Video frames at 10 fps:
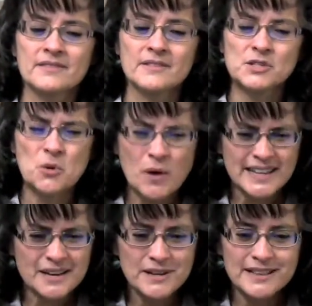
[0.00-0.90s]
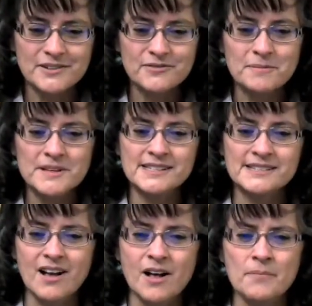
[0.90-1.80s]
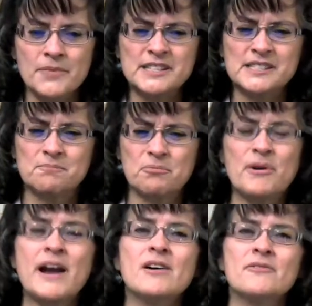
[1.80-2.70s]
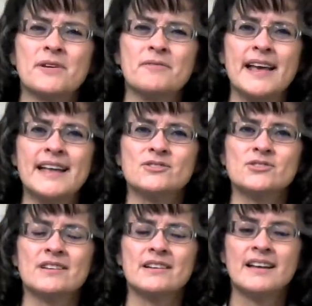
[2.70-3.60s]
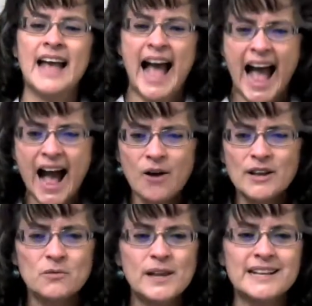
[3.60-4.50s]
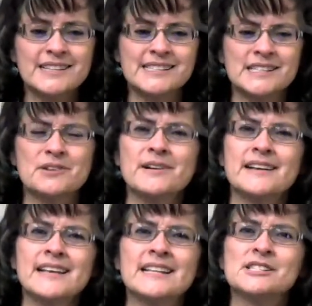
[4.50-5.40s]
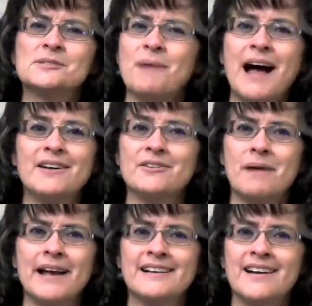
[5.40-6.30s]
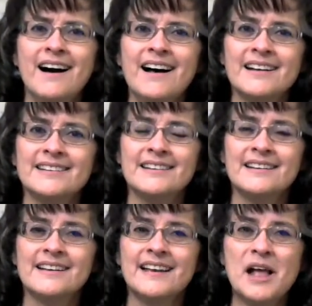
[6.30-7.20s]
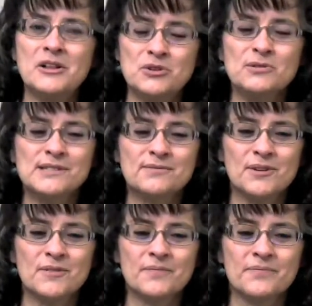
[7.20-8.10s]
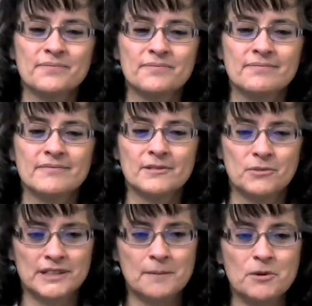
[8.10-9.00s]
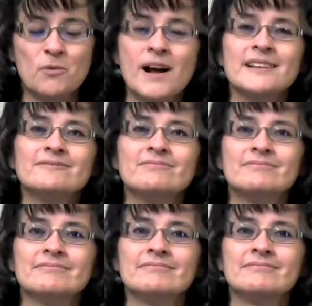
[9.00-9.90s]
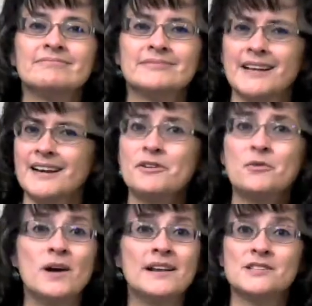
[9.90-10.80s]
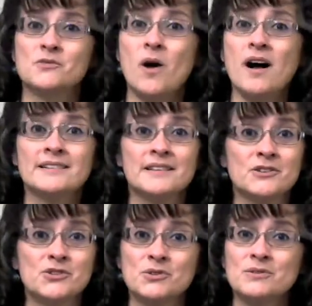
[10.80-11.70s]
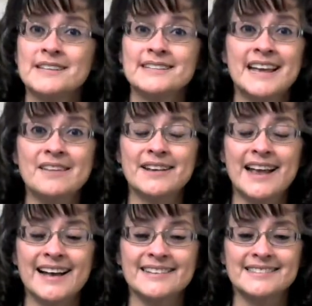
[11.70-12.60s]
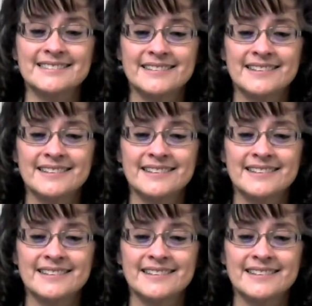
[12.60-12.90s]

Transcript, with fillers: So, what can we learn from this psalm, this prayer of revenge? How can we consider it inspired by God and useful? Well, number one, not everyone has walked in the shoes that David has.